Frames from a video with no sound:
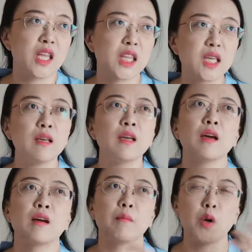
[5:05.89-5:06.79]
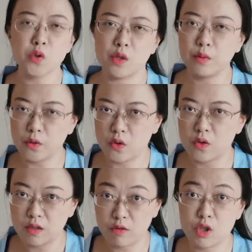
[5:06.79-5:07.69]
the most
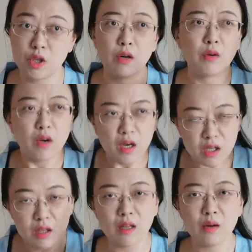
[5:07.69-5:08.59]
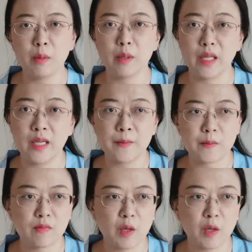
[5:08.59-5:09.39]
important T V show globally,